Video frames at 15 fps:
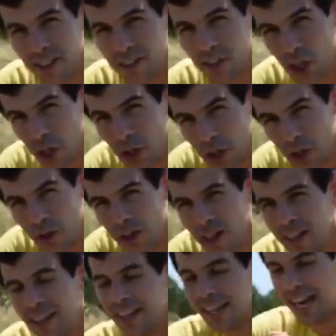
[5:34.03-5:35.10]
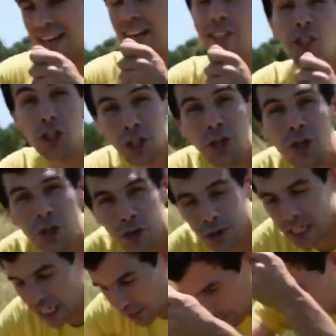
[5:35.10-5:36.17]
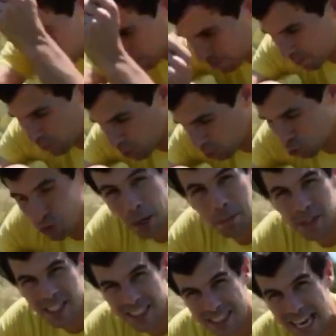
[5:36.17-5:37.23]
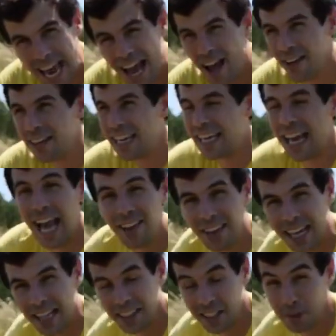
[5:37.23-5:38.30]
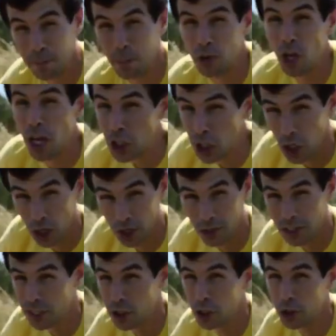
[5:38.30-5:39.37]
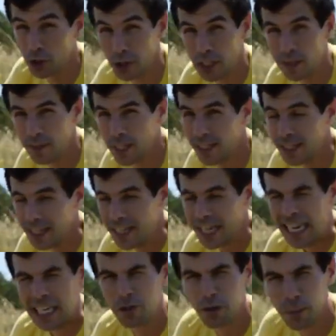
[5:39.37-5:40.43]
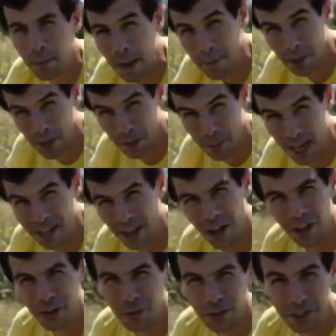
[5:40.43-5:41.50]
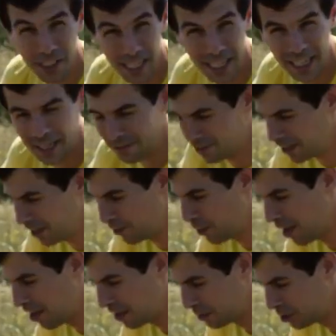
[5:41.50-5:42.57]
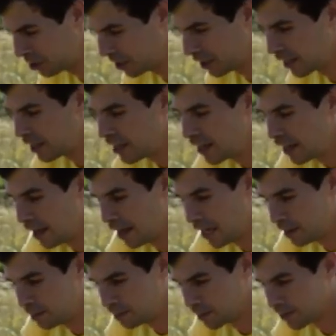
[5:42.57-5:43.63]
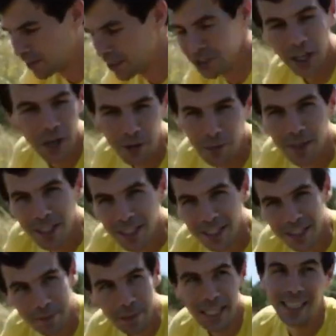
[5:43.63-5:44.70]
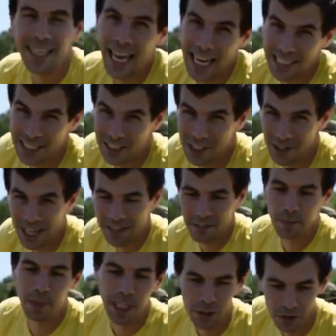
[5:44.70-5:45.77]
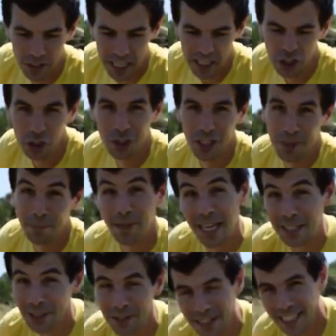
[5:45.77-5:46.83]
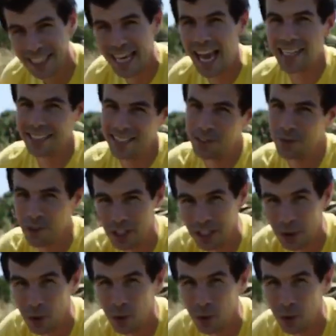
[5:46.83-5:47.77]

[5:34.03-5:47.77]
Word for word: two, and on two he ripped it down, and I let out this blood-curdling scream that is remembered by all who was there very well, I'm sure. Um, so me and cactus don't have the best relationship, but I do think cactus is really